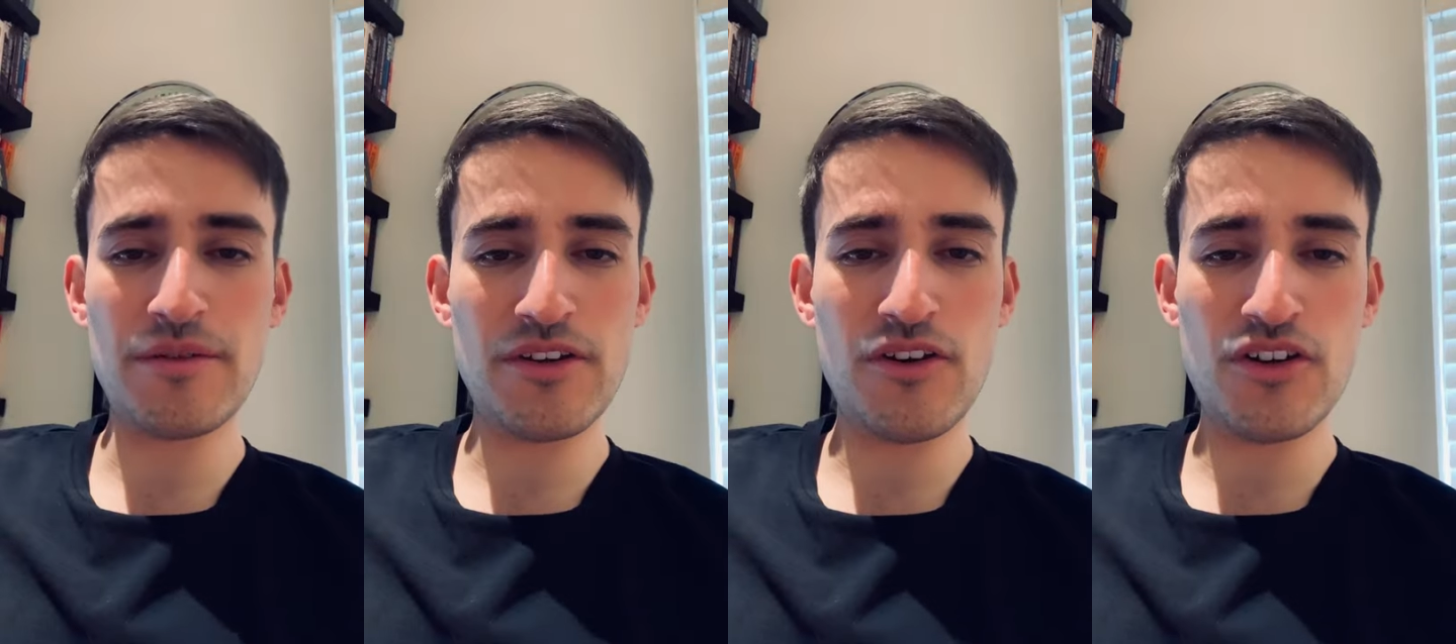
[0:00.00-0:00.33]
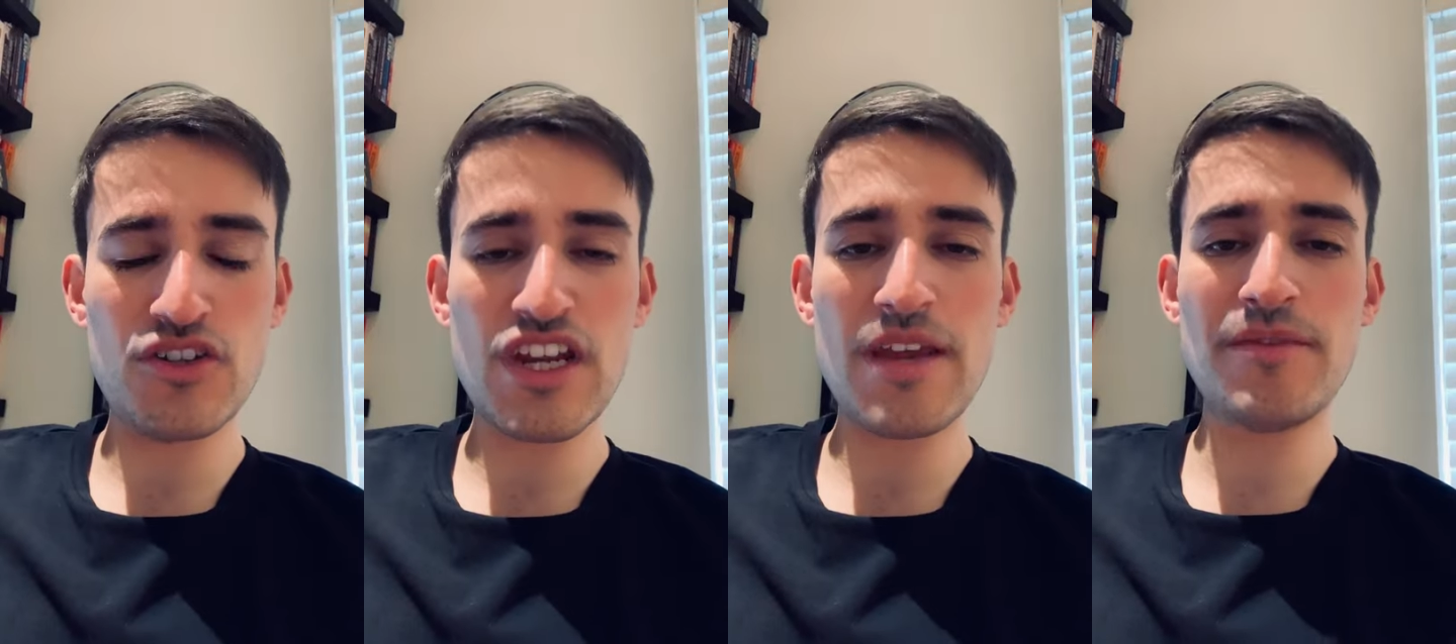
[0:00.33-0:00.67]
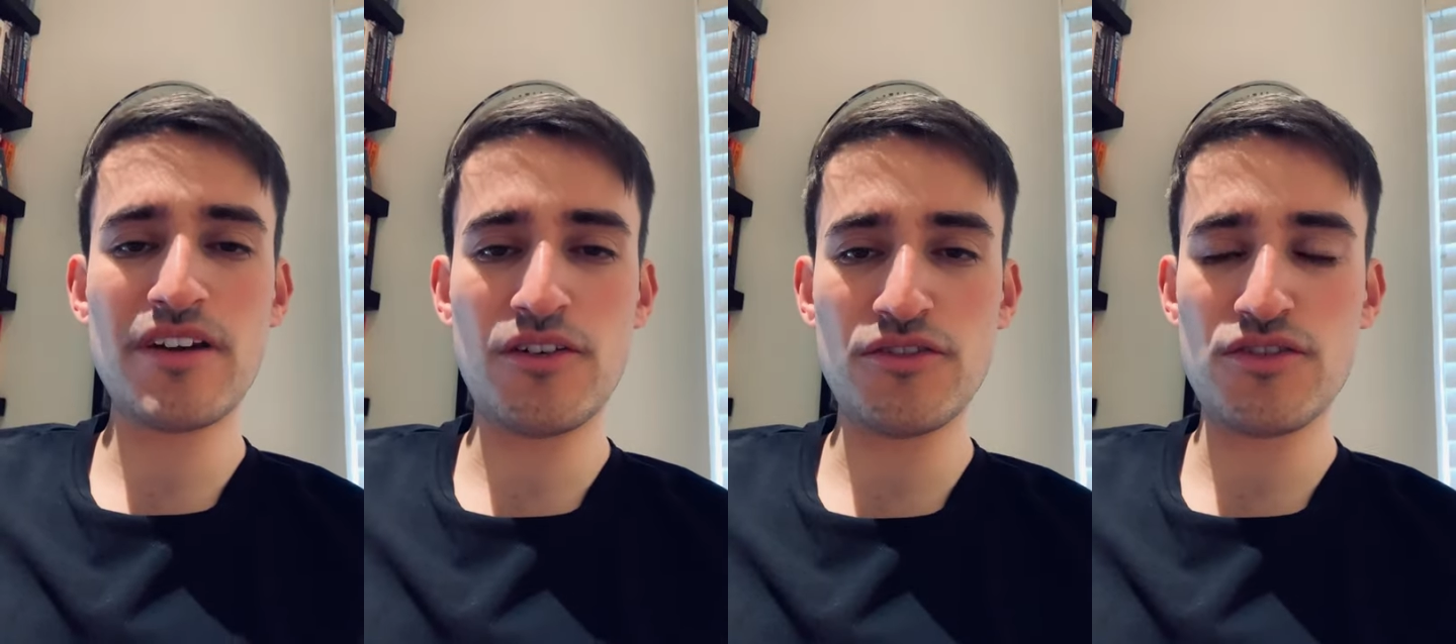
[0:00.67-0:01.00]
We're not a shame
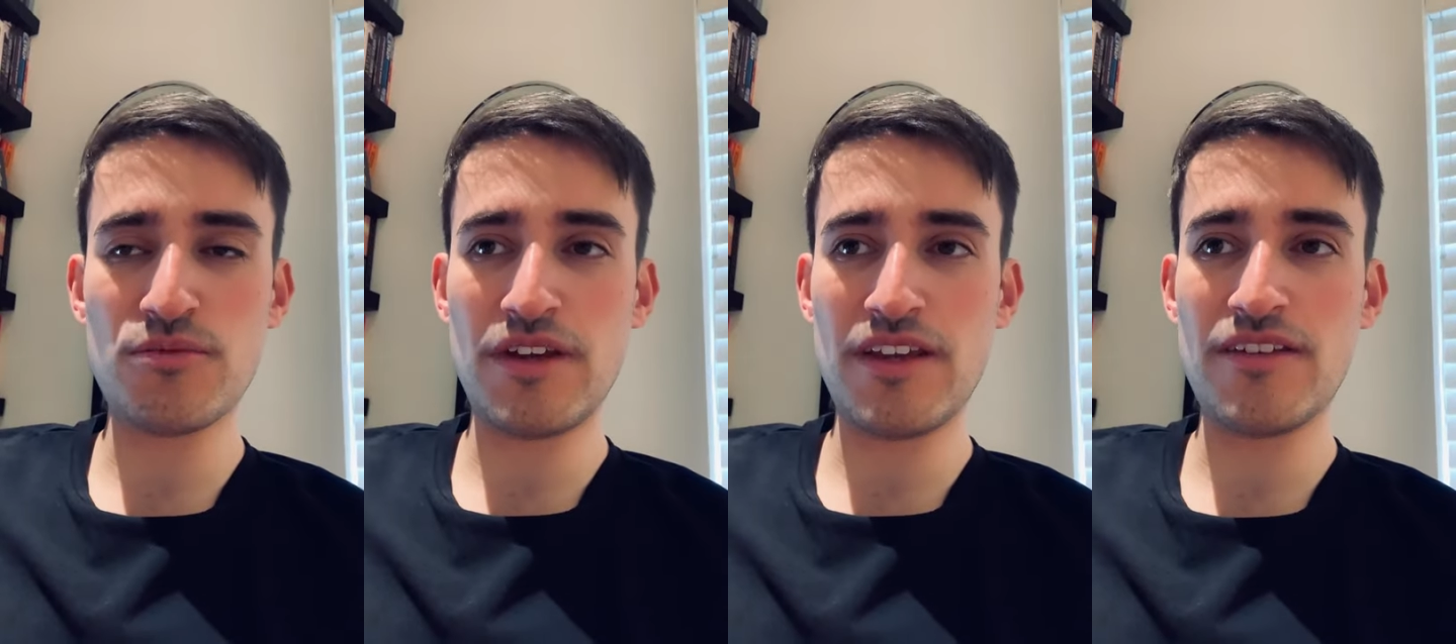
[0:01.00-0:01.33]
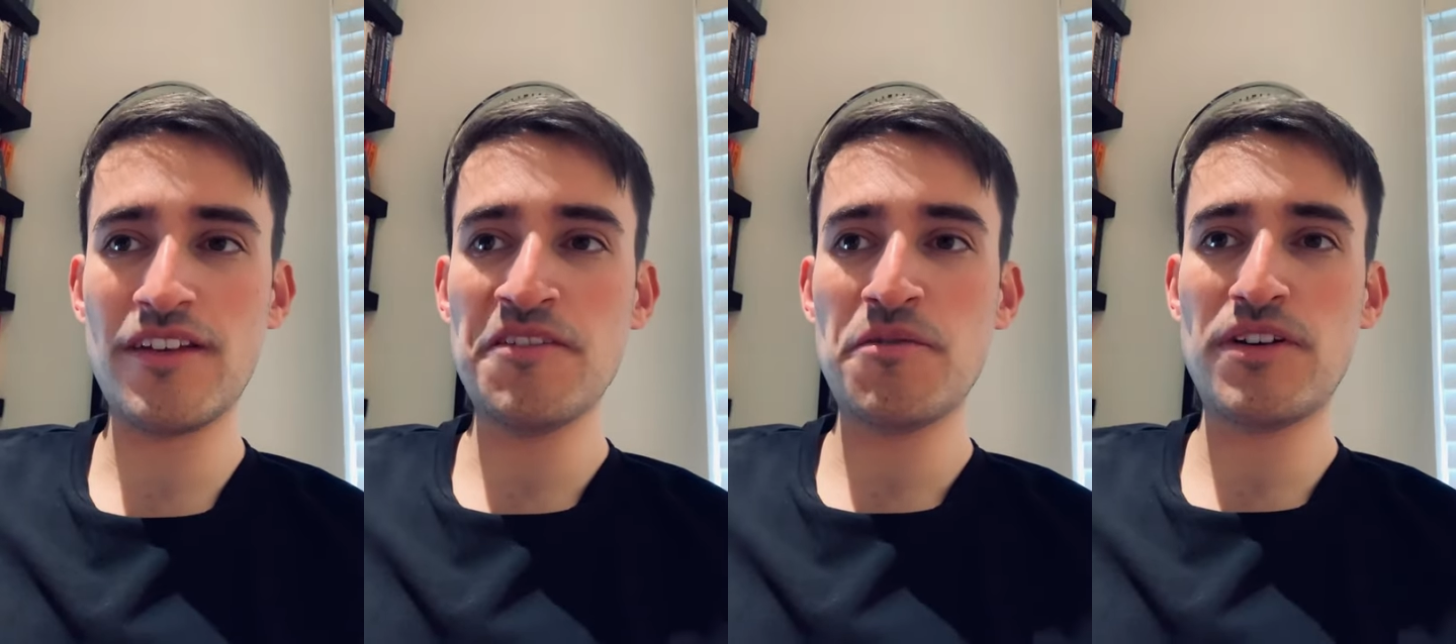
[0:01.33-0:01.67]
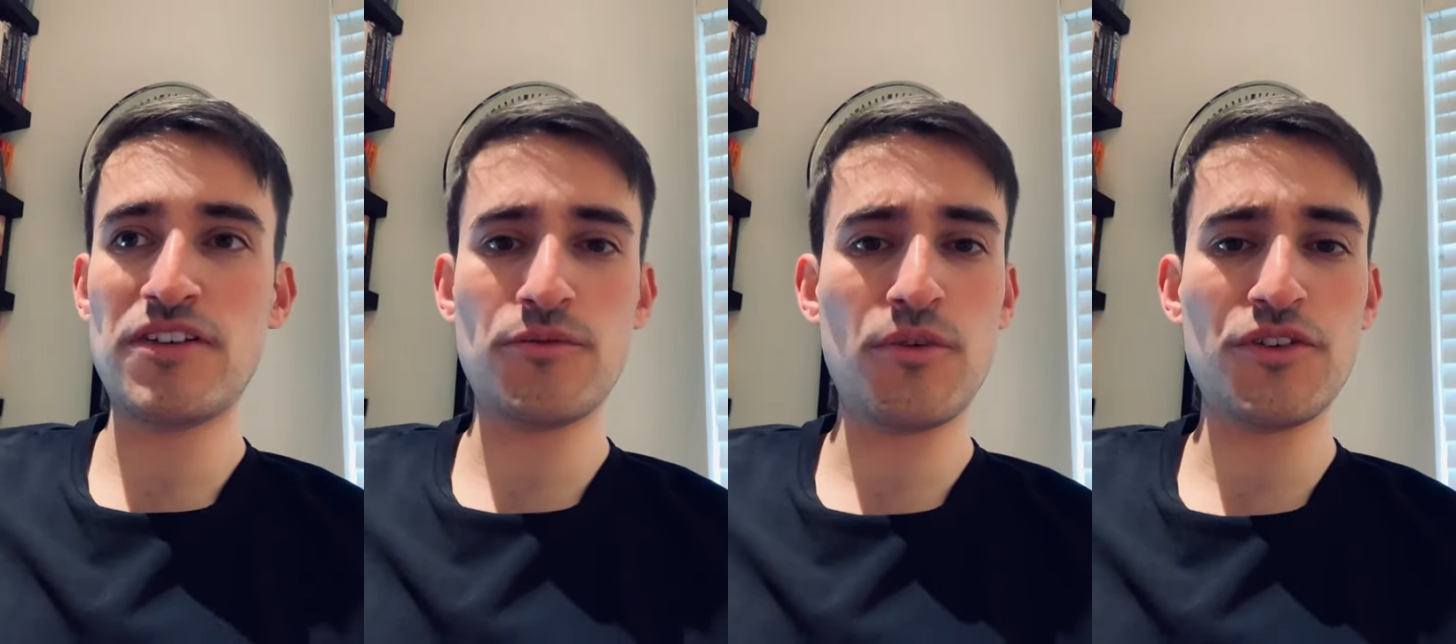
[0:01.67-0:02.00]
culture,
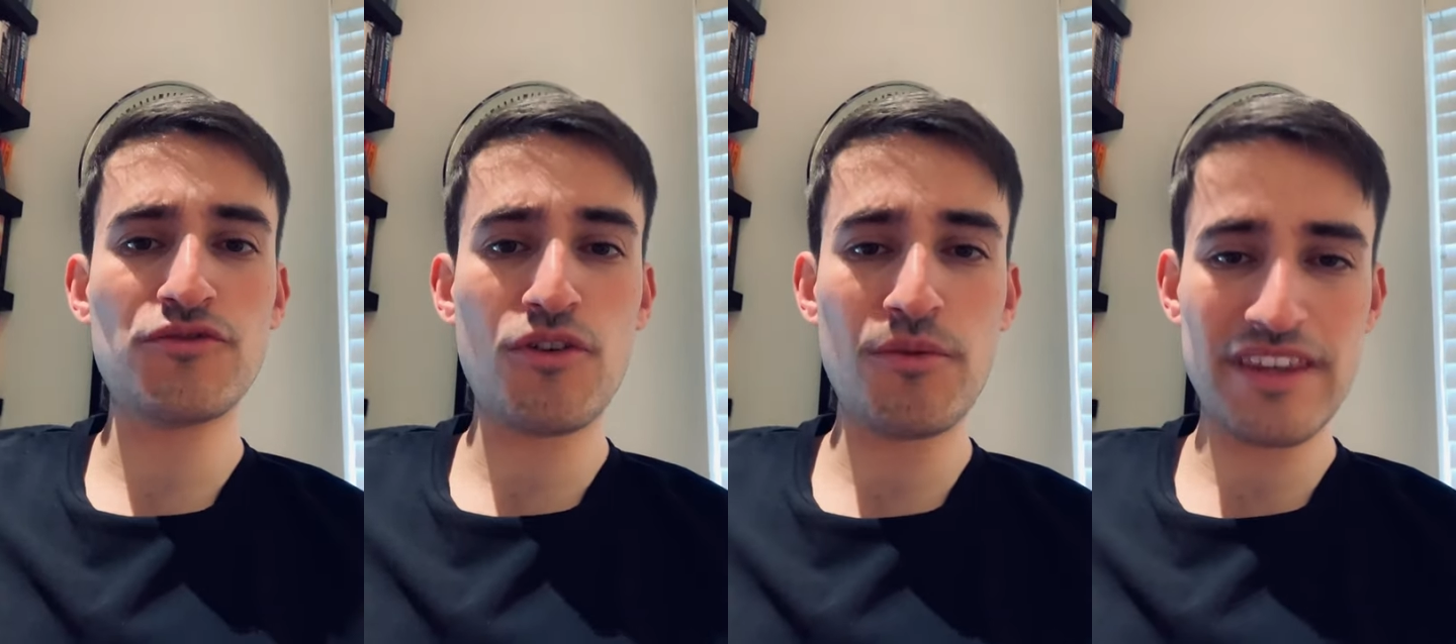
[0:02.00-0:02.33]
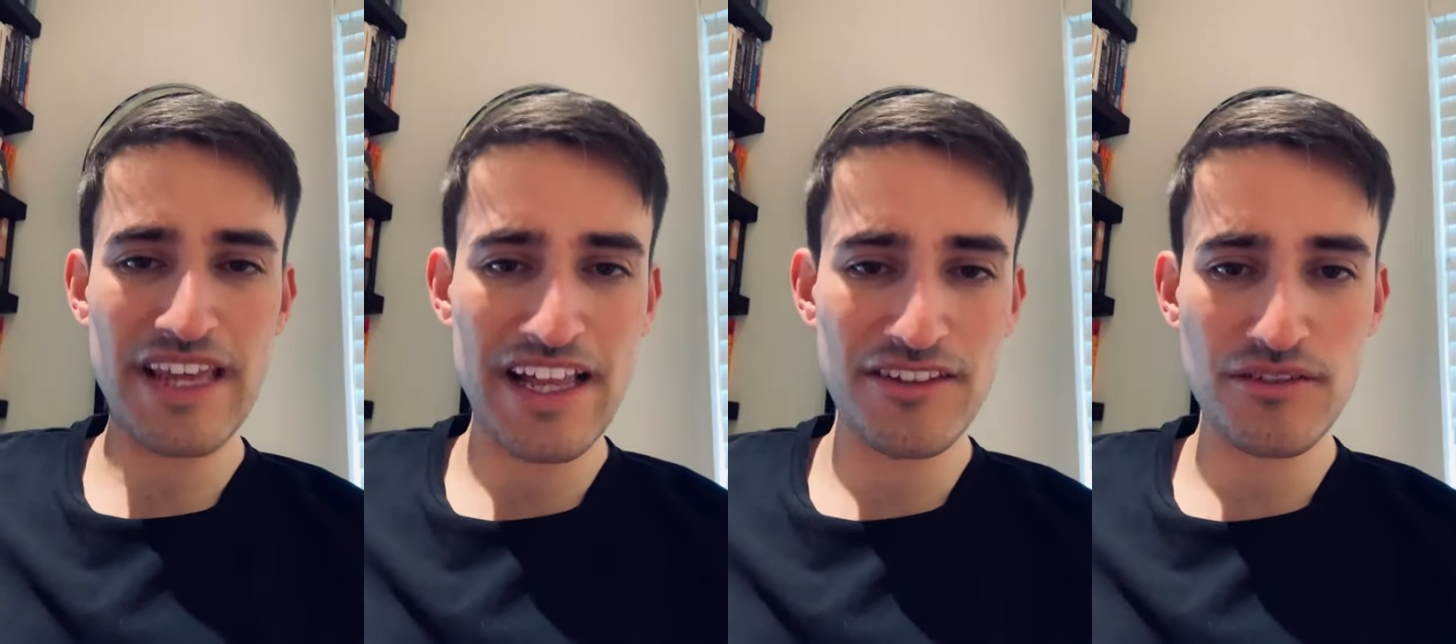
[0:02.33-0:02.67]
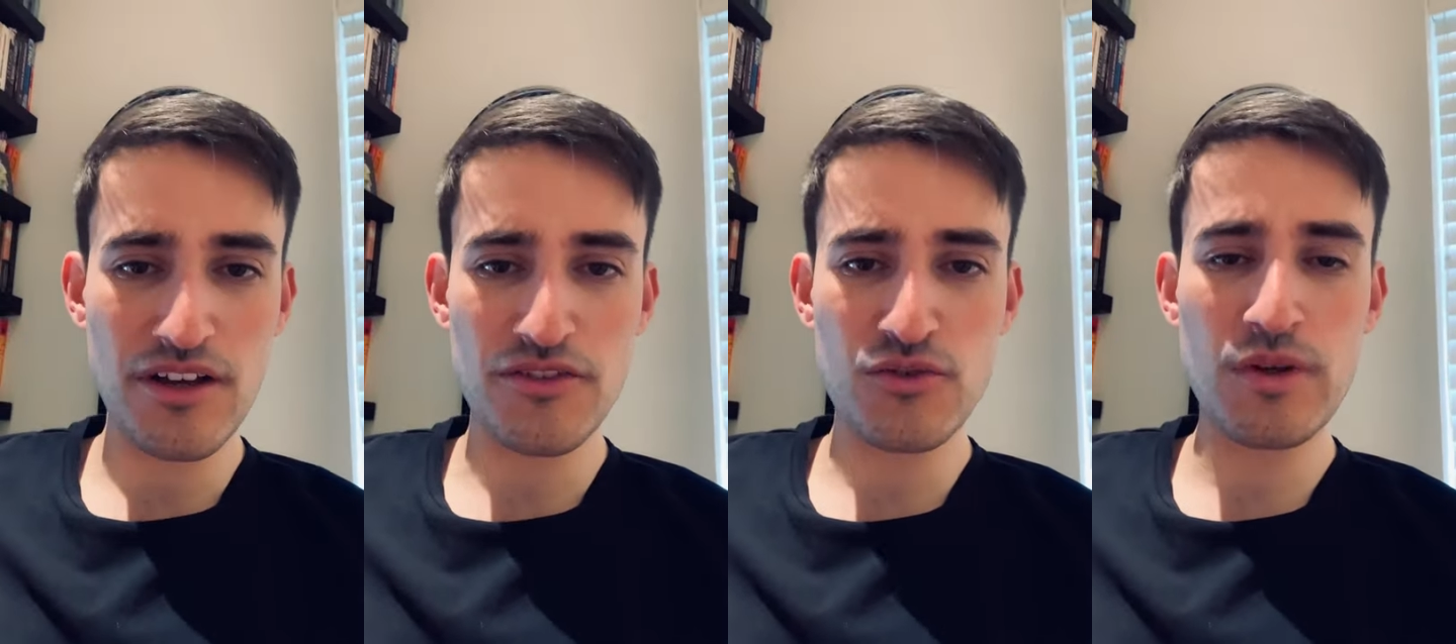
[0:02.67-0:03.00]
which is what's wrong with cancel
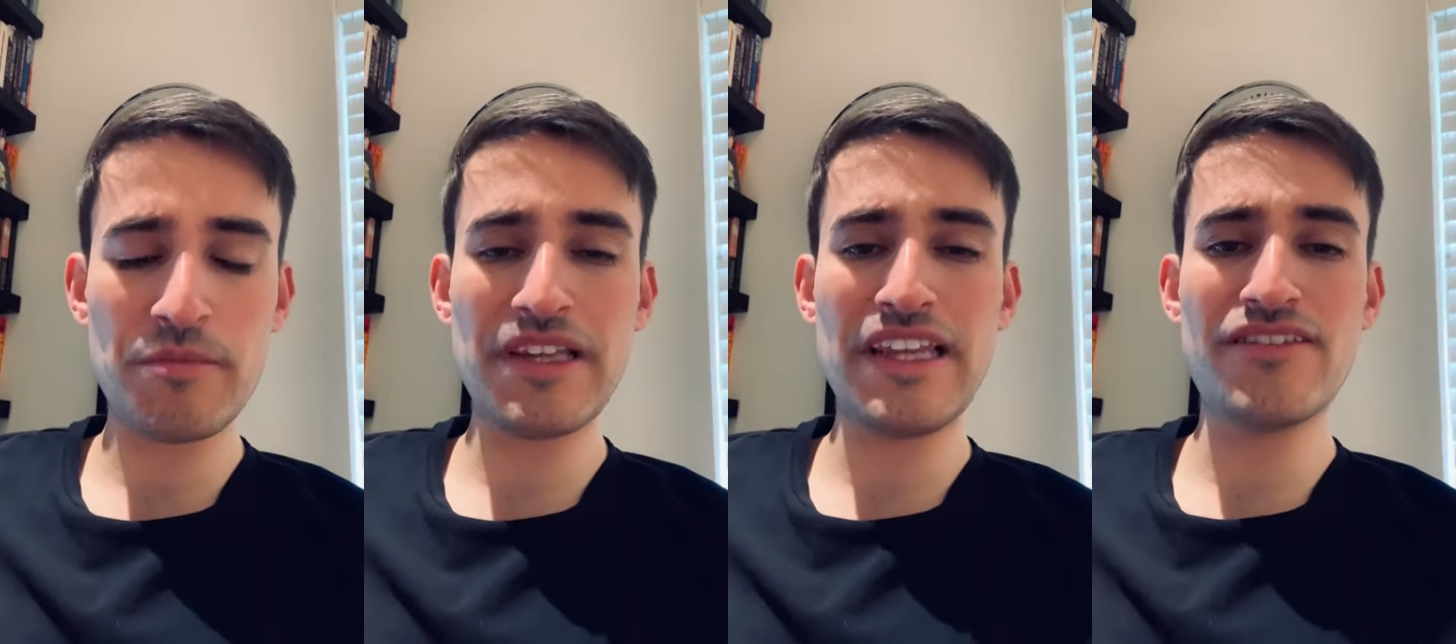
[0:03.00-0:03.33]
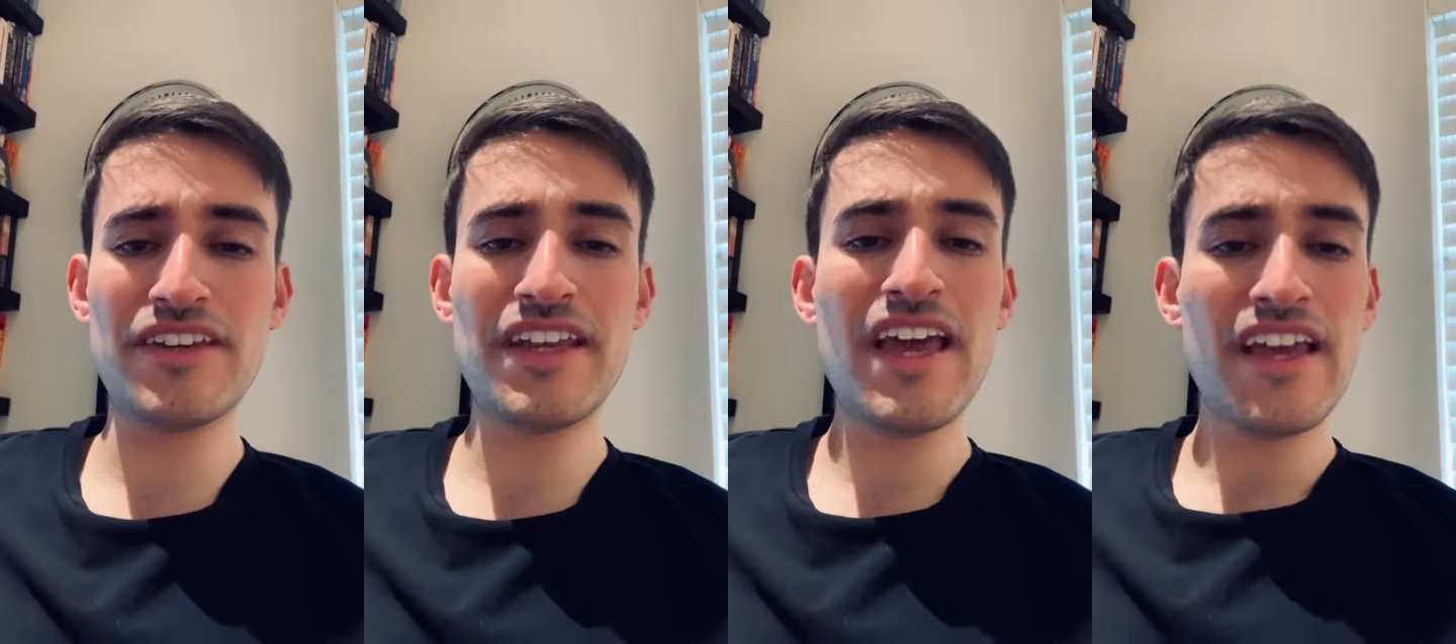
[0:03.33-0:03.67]
culture. We believe in